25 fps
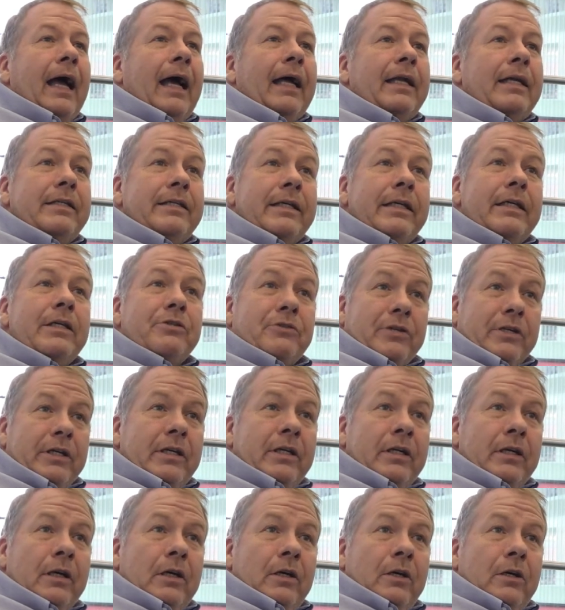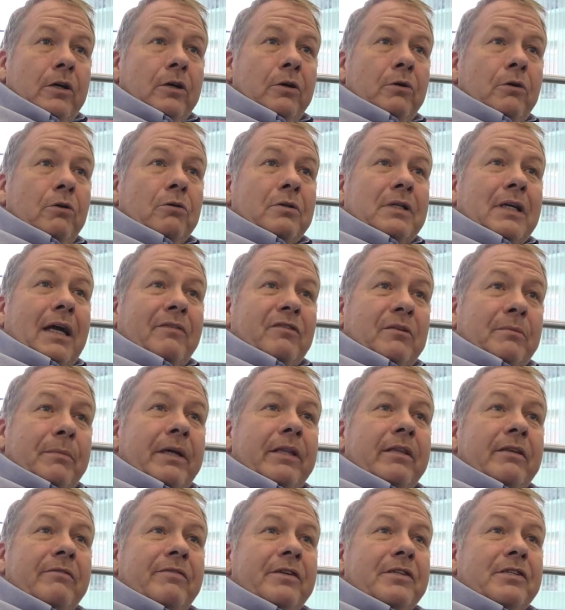And Deirdre, who looked after
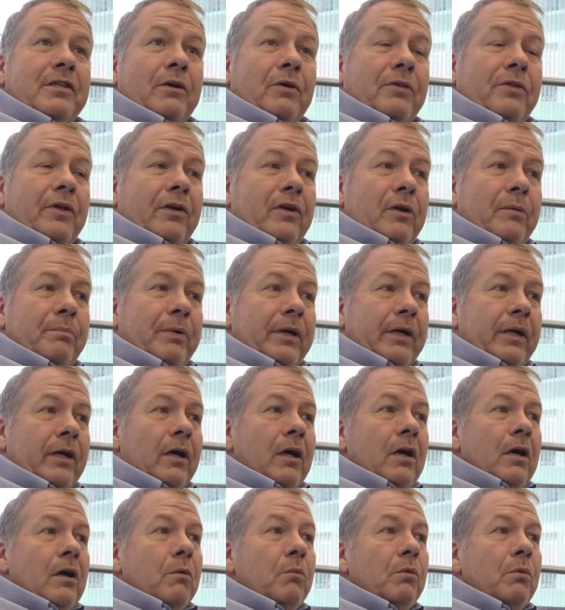me in the physiotherapy,